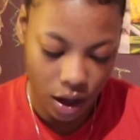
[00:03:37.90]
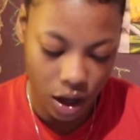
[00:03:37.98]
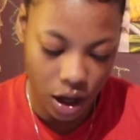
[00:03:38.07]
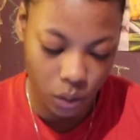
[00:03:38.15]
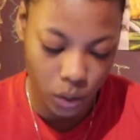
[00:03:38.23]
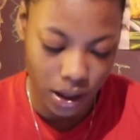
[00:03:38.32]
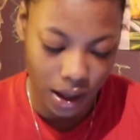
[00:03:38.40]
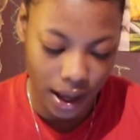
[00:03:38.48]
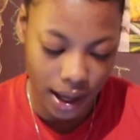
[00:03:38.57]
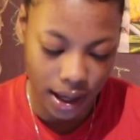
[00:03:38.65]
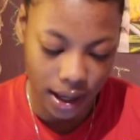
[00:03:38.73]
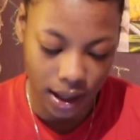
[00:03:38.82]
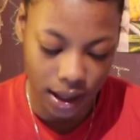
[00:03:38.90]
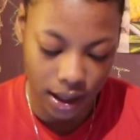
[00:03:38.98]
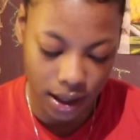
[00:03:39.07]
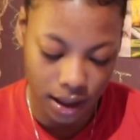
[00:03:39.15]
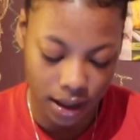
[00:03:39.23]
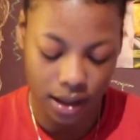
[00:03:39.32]
could we
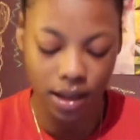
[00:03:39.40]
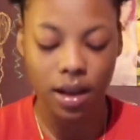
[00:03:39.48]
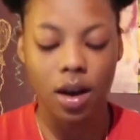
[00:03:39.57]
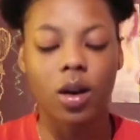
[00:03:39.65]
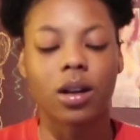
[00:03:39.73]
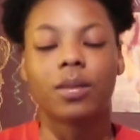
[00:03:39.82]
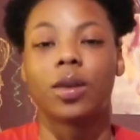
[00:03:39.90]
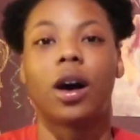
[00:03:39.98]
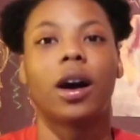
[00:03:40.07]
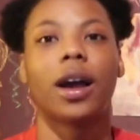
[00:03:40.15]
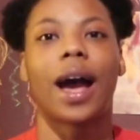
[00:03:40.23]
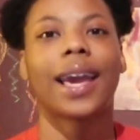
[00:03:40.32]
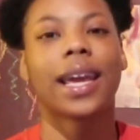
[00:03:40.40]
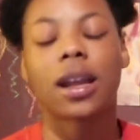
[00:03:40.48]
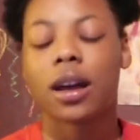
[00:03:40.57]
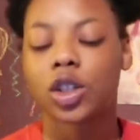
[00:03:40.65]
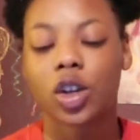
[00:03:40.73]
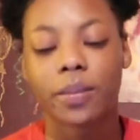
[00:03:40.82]
like, hold on y'all, I
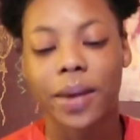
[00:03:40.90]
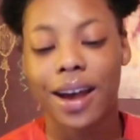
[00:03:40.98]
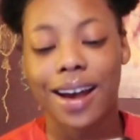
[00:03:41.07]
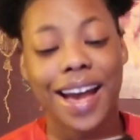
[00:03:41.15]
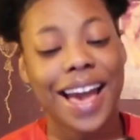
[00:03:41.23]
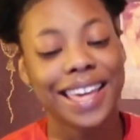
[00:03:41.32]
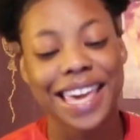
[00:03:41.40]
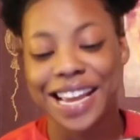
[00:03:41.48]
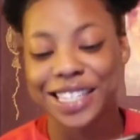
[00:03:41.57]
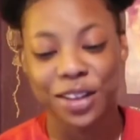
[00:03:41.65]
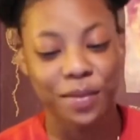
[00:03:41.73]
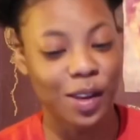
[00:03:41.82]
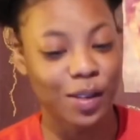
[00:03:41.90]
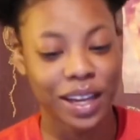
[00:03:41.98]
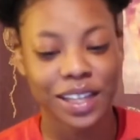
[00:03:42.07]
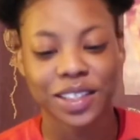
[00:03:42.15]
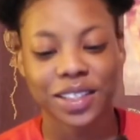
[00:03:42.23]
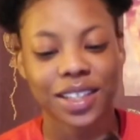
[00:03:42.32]
cannot show my I can't show my
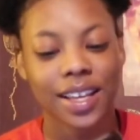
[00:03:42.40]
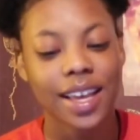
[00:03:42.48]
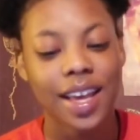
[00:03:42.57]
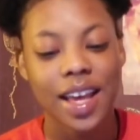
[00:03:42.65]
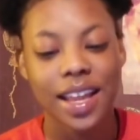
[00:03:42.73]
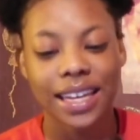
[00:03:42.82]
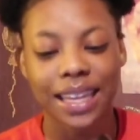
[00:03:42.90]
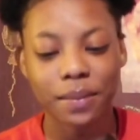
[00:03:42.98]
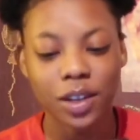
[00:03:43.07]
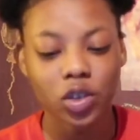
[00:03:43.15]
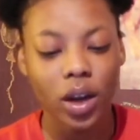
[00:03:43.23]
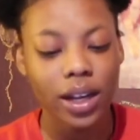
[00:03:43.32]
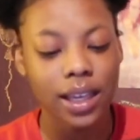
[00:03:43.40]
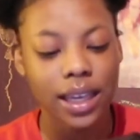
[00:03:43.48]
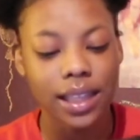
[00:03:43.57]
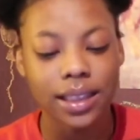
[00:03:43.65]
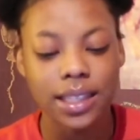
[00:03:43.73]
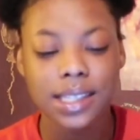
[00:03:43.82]
location. Let me try to
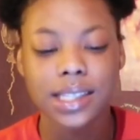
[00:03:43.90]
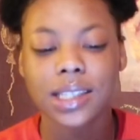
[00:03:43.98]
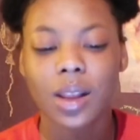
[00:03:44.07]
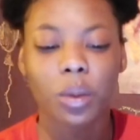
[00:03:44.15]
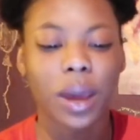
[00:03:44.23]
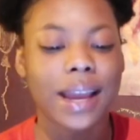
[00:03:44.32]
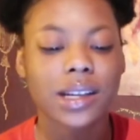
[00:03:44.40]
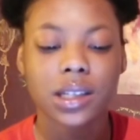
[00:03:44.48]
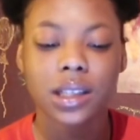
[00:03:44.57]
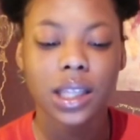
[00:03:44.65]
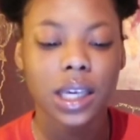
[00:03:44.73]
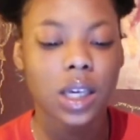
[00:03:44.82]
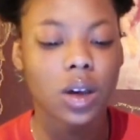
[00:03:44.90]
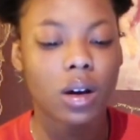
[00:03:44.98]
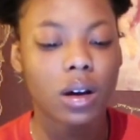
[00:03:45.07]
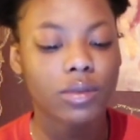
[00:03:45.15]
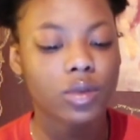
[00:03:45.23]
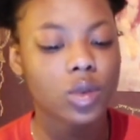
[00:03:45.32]
get this location thingy
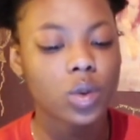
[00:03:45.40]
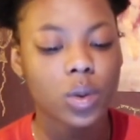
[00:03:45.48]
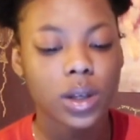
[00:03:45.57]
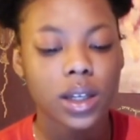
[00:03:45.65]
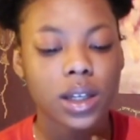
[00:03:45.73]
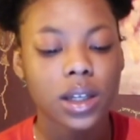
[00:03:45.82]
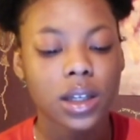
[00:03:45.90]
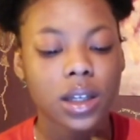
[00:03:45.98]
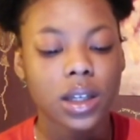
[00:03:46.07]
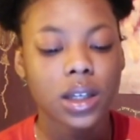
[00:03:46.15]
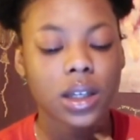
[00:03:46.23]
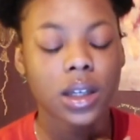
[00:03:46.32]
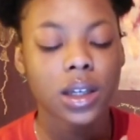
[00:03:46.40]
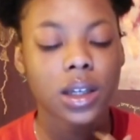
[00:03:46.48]
off real quick,